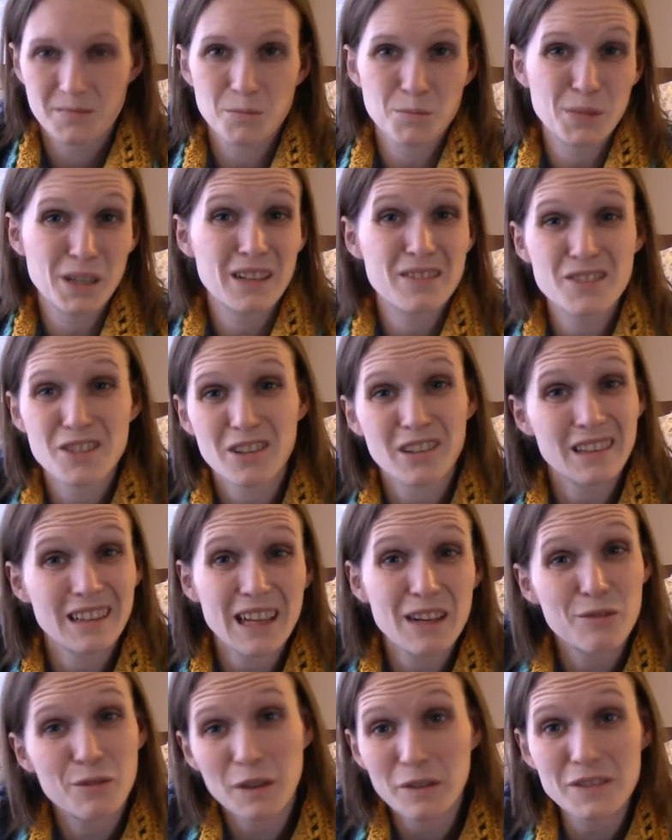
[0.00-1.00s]
But I've started
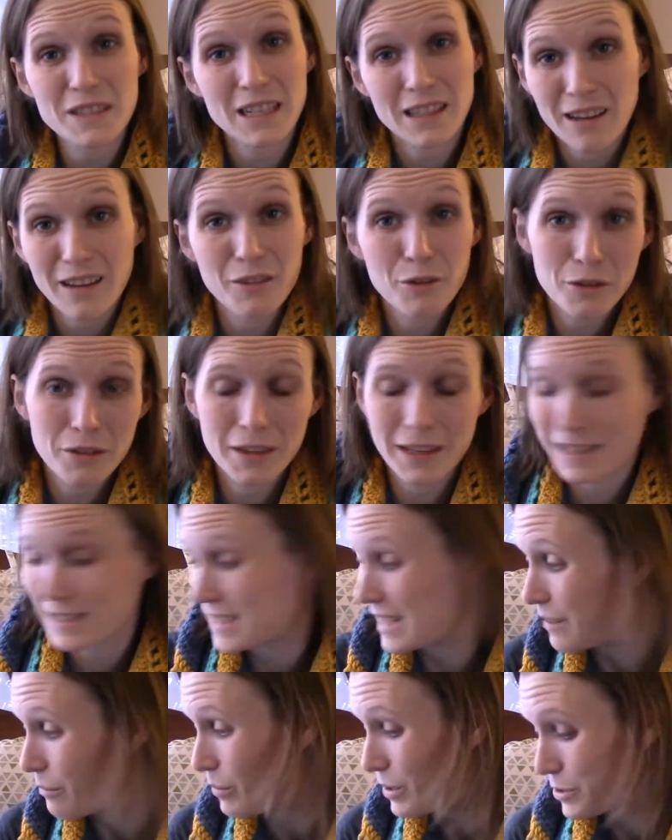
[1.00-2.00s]
like 15 other things
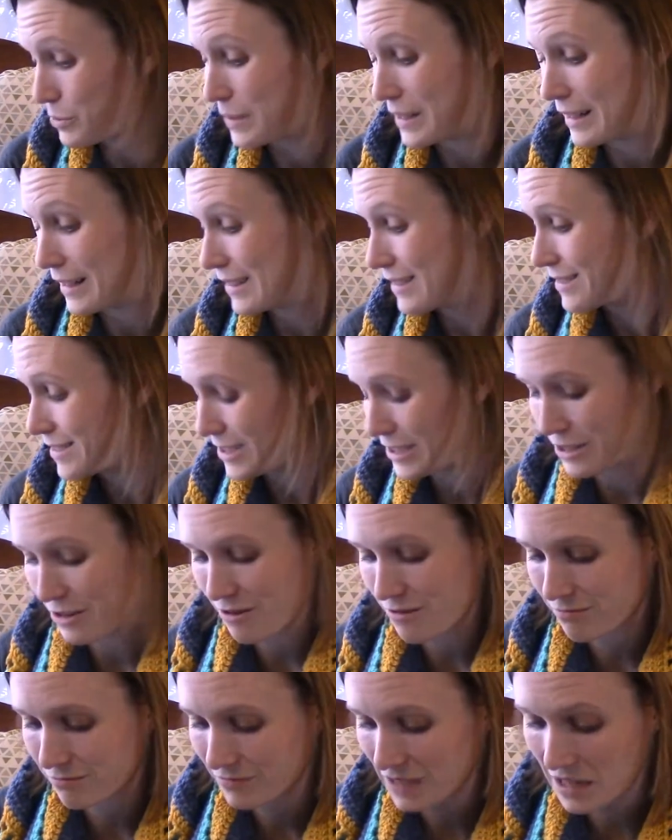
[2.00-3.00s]
in between it,
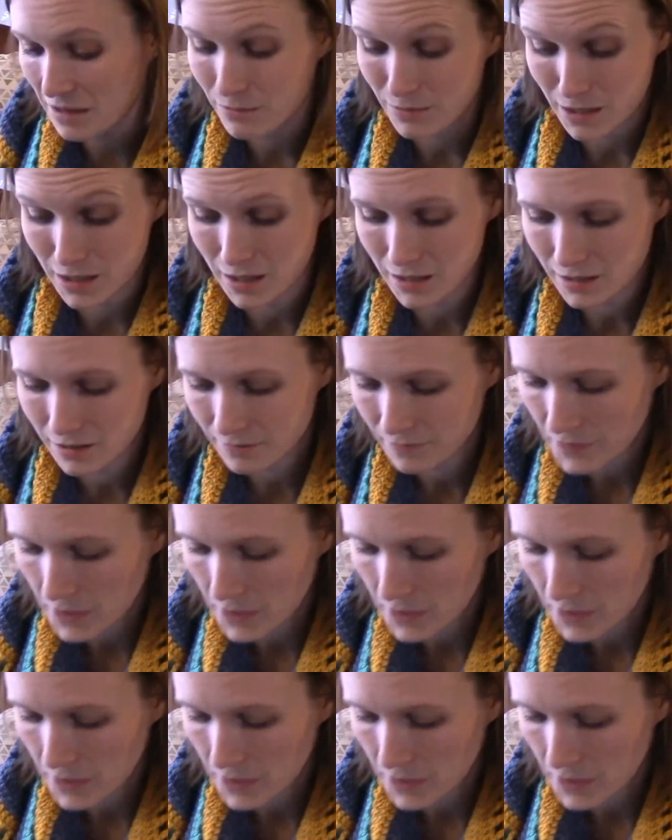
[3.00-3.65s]
so I'm not.